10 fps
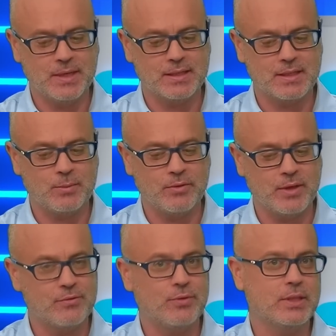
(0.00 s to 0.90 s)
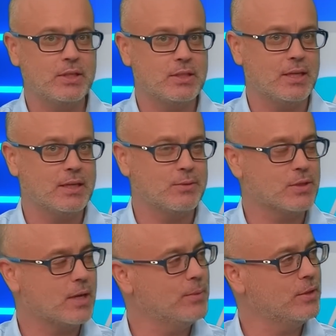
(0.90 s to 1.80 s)
Some of that footage that was
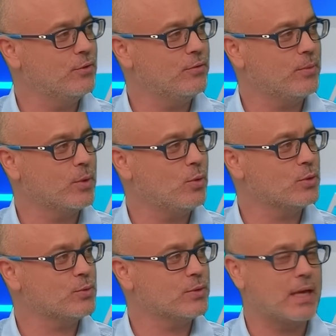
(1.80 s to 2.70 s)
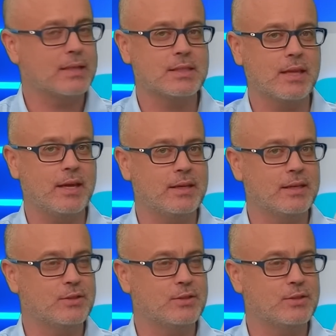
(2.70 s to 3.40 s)
coming through from the course was outstanding.